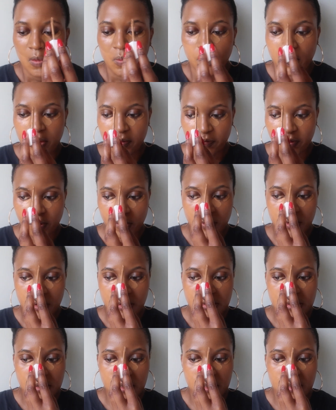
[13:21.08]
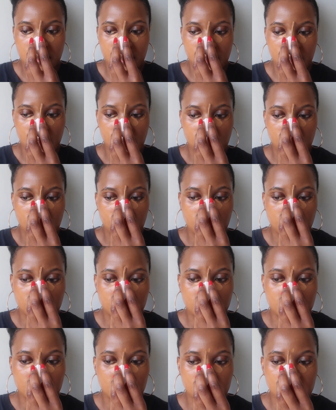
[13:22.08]
we focus in here
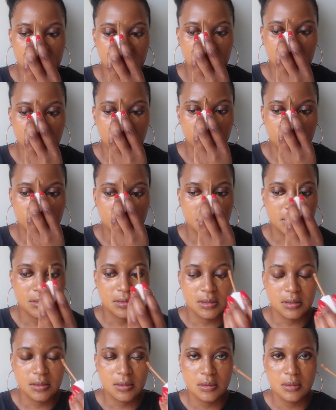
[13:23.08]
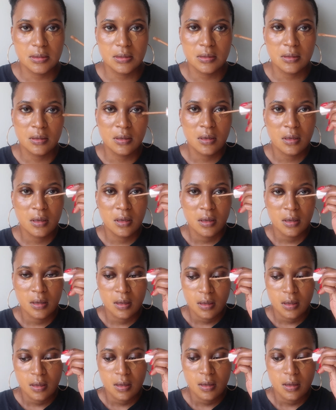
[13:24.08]
just a little bit,
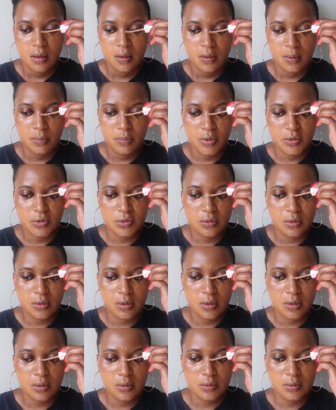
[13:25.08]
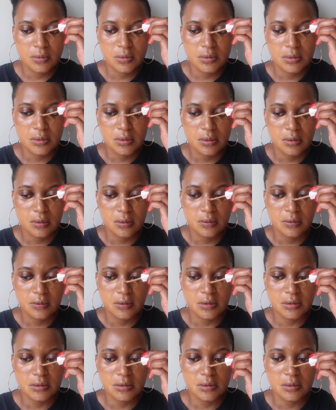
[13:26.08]
the bridge of the nose
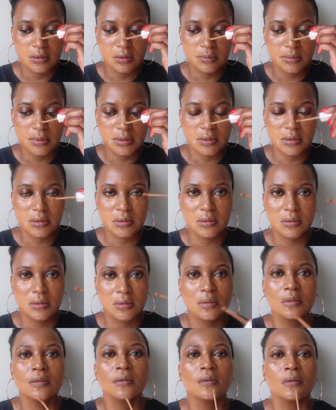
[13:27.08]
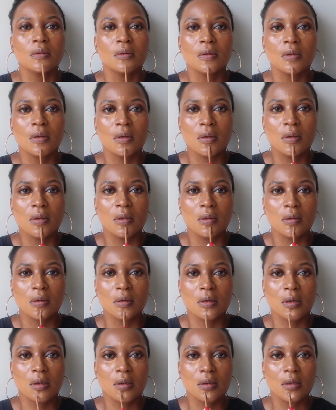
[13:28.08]
just a little bit,
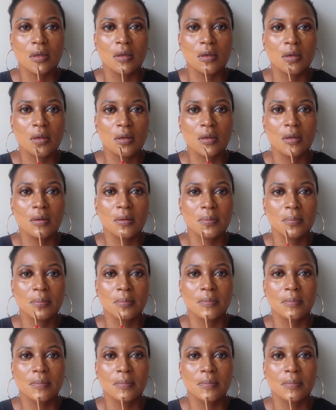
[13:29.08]
down here.